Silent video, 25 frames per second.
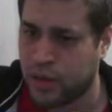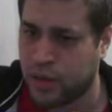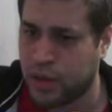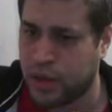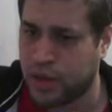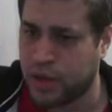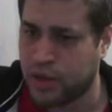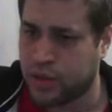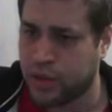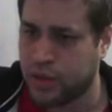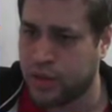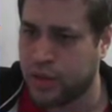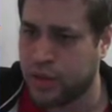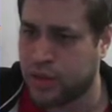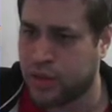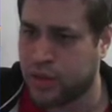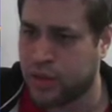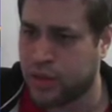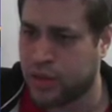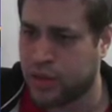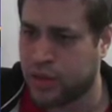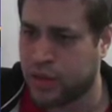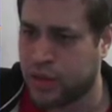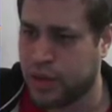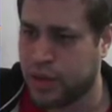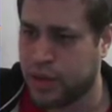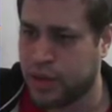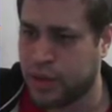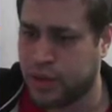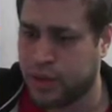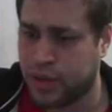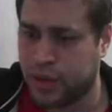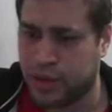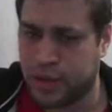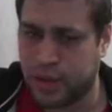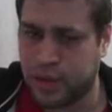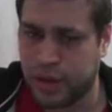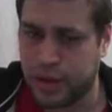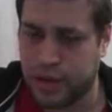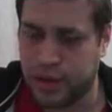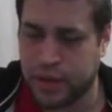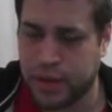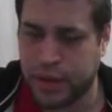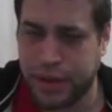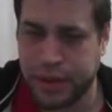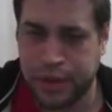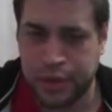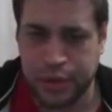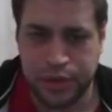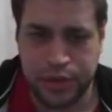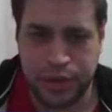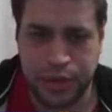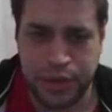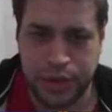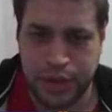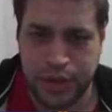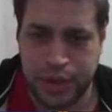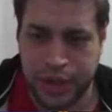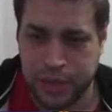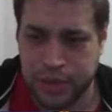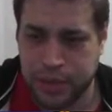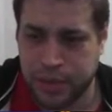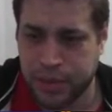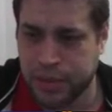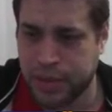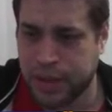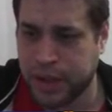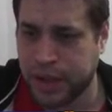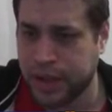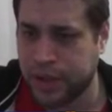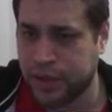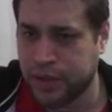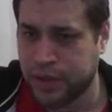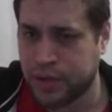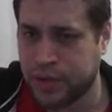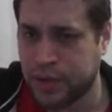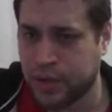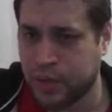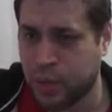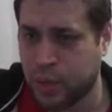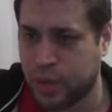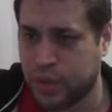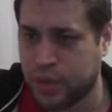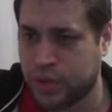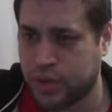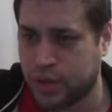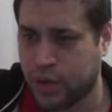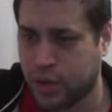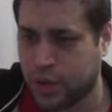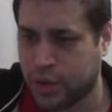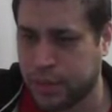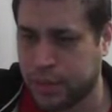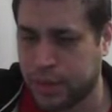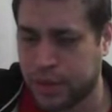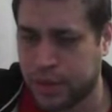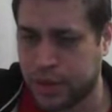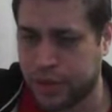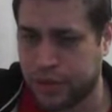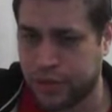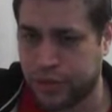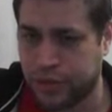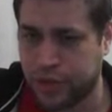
Okay, so this is only the, the titles, I don't care about titles, then we talk about the